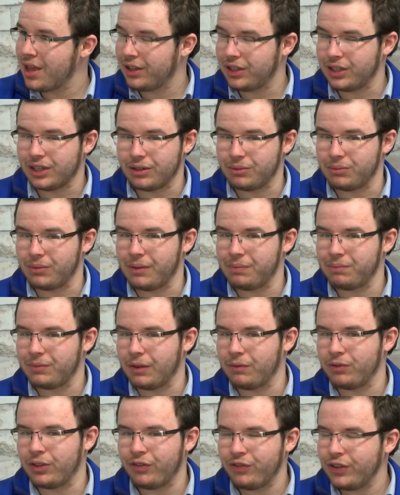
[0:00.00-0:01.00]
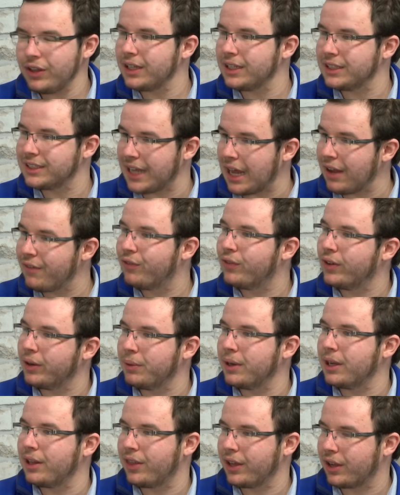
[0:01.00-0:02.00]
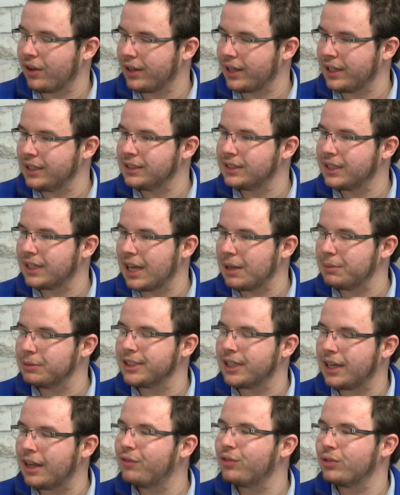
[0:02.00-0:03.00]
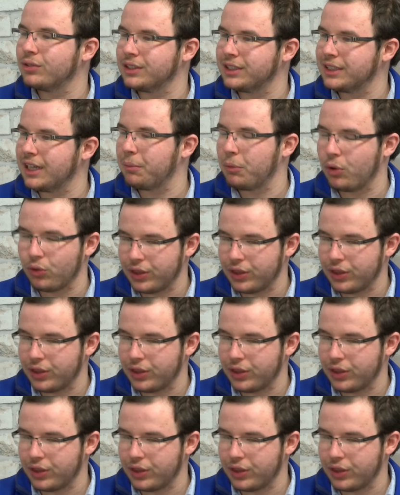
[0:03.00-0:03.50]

You know, the thing is, every week they're going into games and everyone's saying,